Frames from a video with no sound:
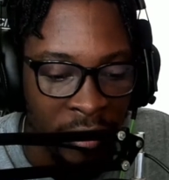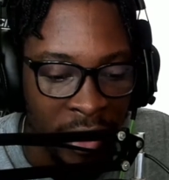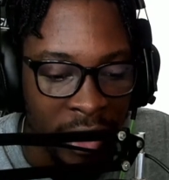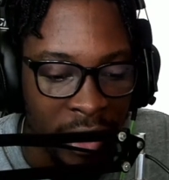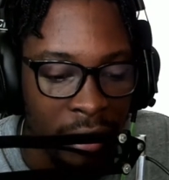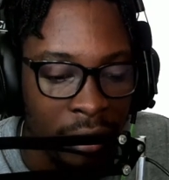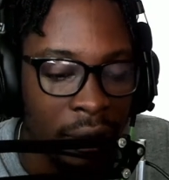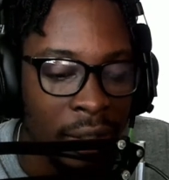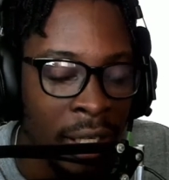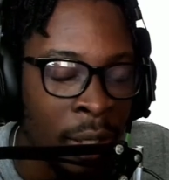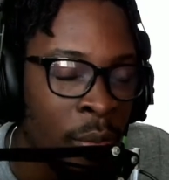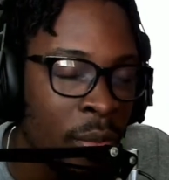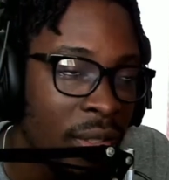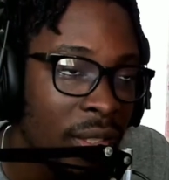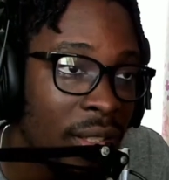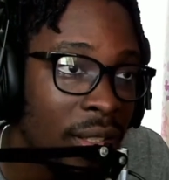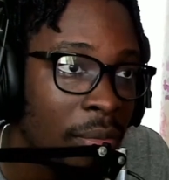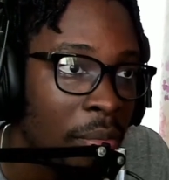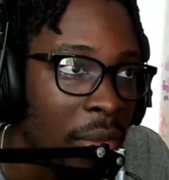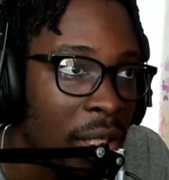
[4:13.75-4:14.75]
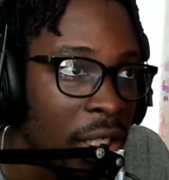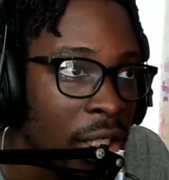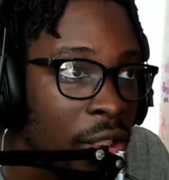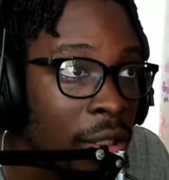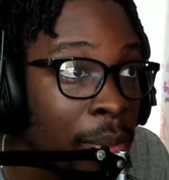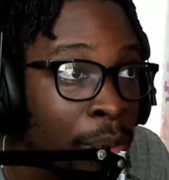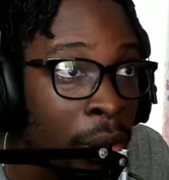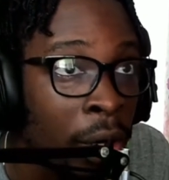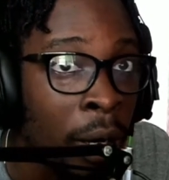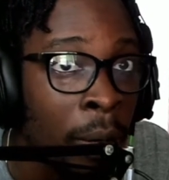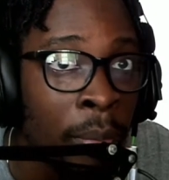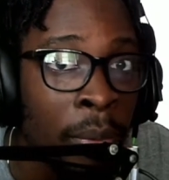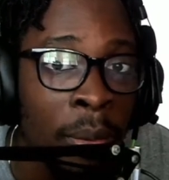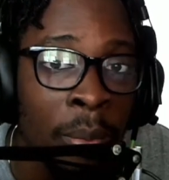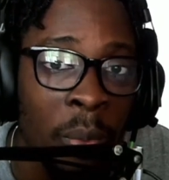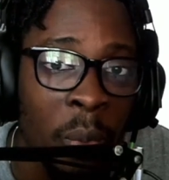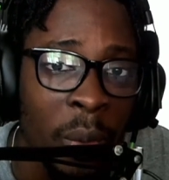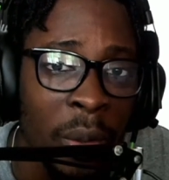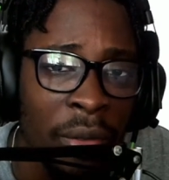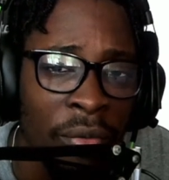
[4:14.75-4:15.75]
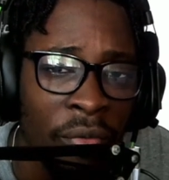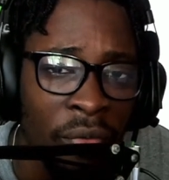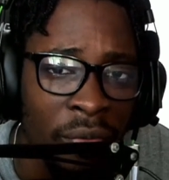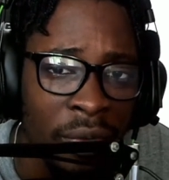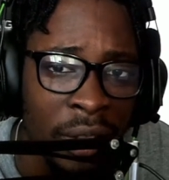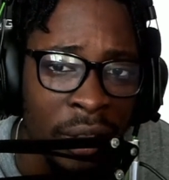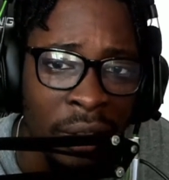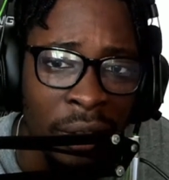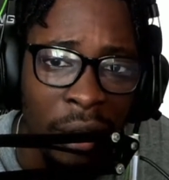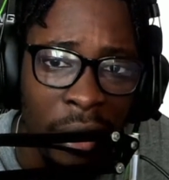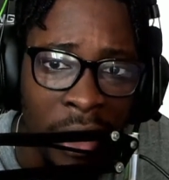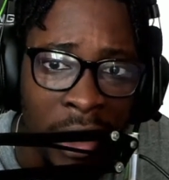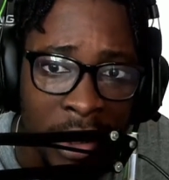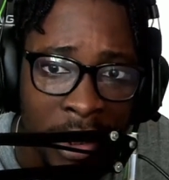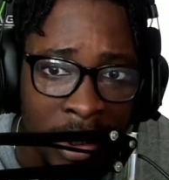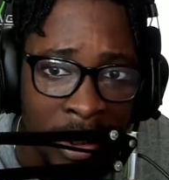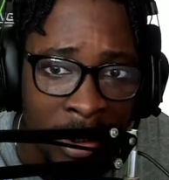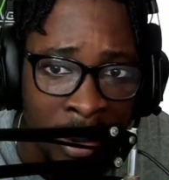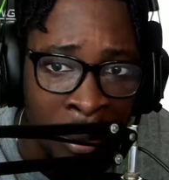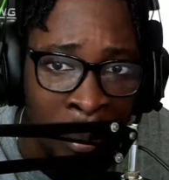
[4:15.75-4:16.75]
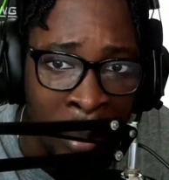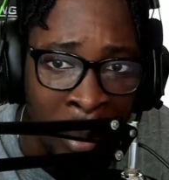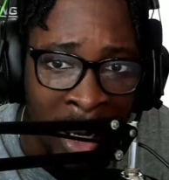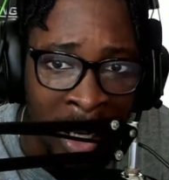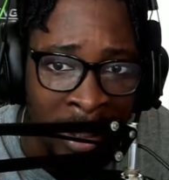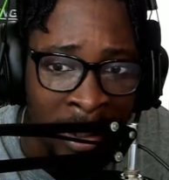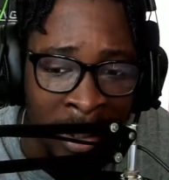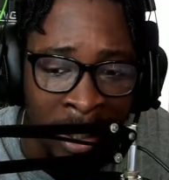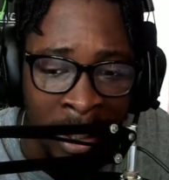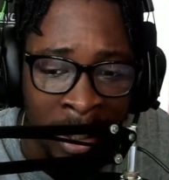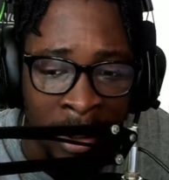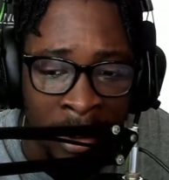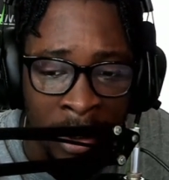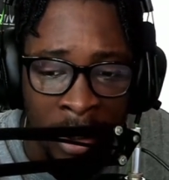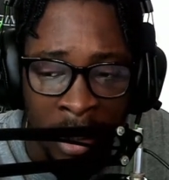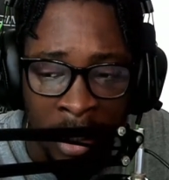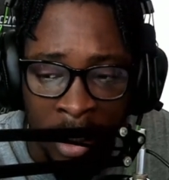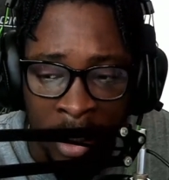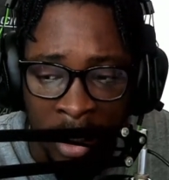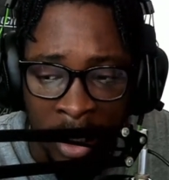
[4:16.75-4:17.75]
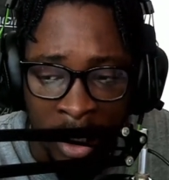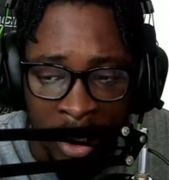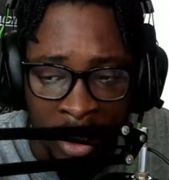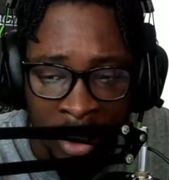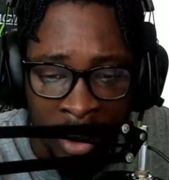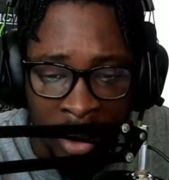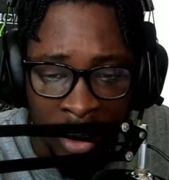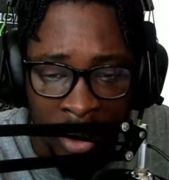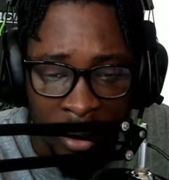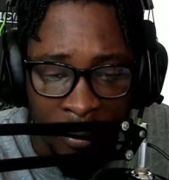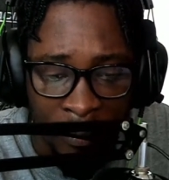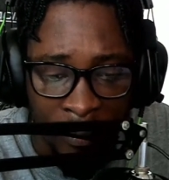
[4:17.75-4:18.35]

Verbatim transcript: And that was the major problem with the law system back then. Like,